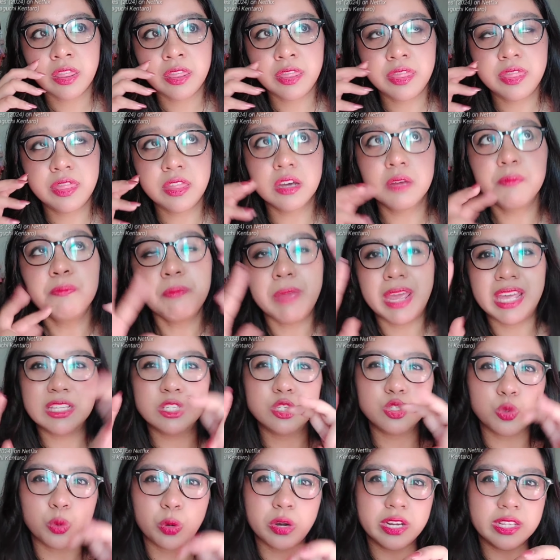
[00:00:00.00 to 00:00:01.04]
the
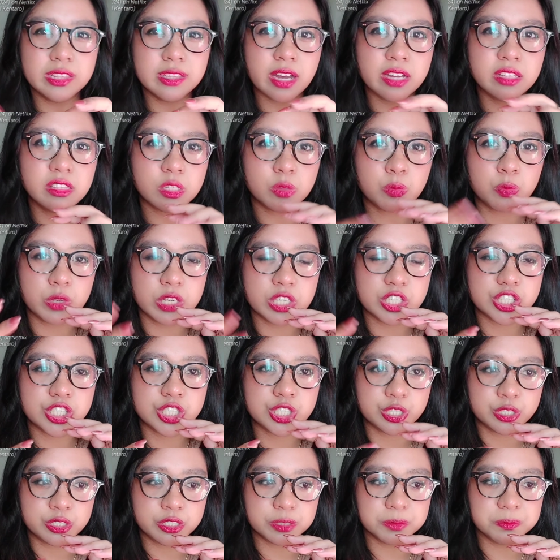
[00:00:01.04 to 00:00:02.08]
main storyline that we
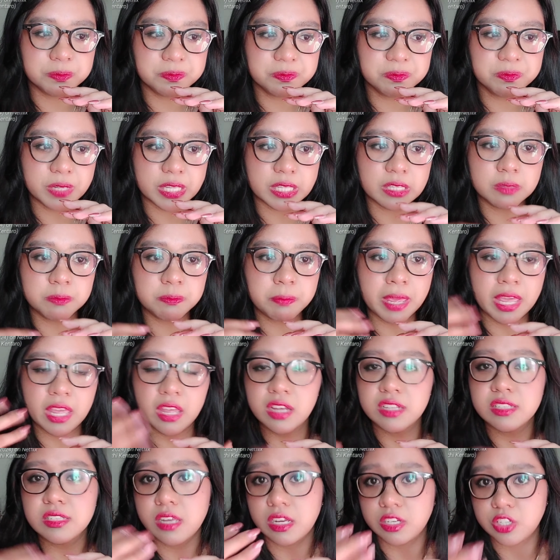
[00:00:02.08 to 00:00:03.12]
should have been
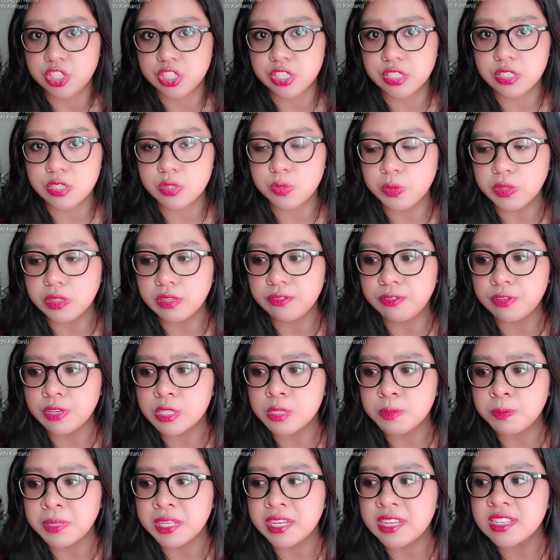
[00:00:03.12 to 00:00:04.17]
paying attention to in the
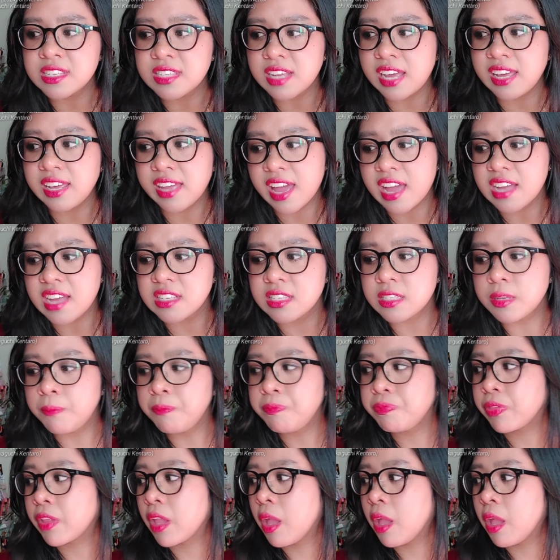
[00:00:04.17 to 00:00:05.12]
first place, I guess.